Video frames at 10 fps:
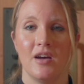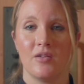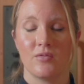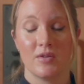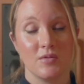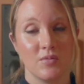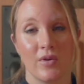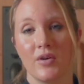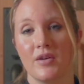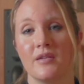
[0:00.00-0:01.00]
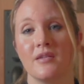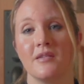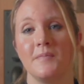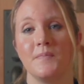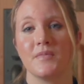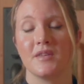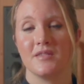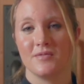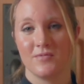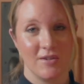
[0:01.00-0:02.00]
real wood,
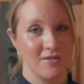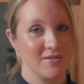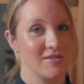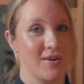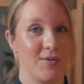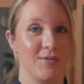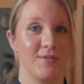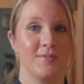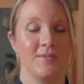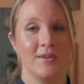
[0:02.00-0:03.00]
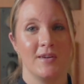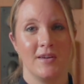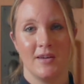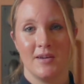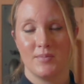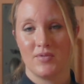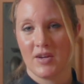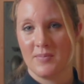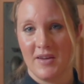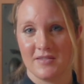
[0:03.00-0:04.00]
real stone,
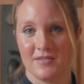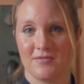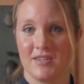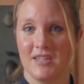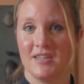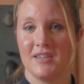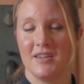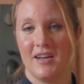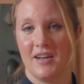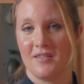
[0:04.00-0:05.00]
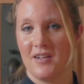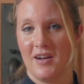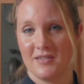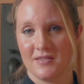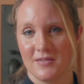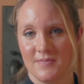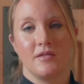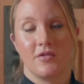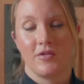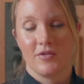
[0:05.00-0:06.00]
brick masonry, and glass.
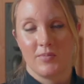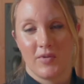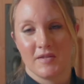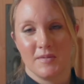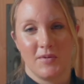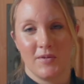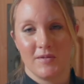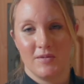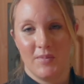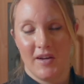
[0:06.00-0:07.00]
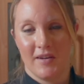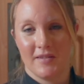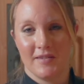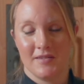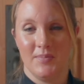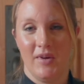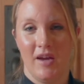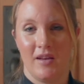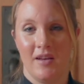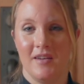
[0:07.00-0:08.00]
The third principle, as you might
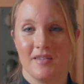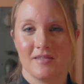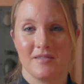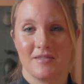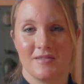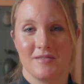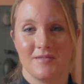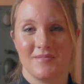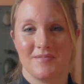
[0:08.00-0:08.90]
anticipate, is